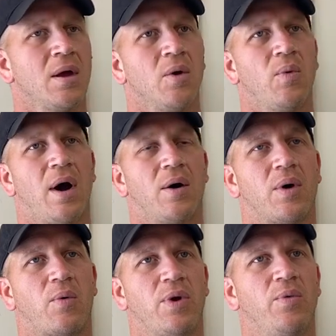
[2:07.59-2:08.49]

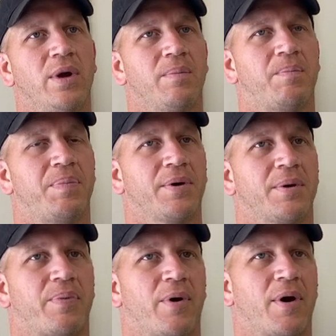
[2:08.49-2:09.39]
Well, we want to build a
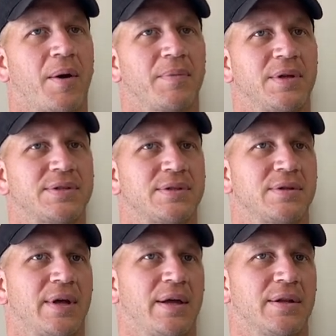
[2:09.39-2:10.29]
program that's
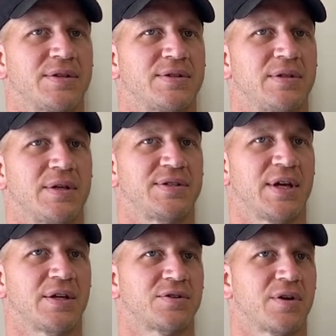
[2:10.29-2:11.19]
like this. The
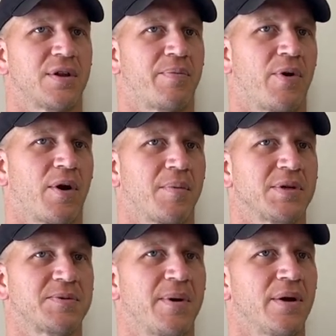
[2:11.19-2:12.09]
signature of the program
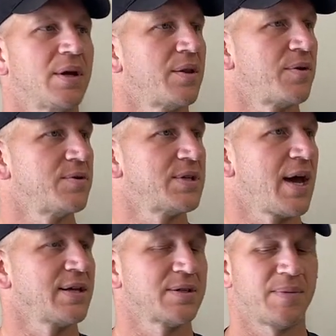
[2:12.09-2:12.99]
is spirit and
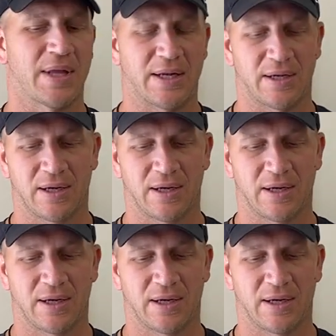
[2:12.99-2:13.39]
enthusiasm, and that,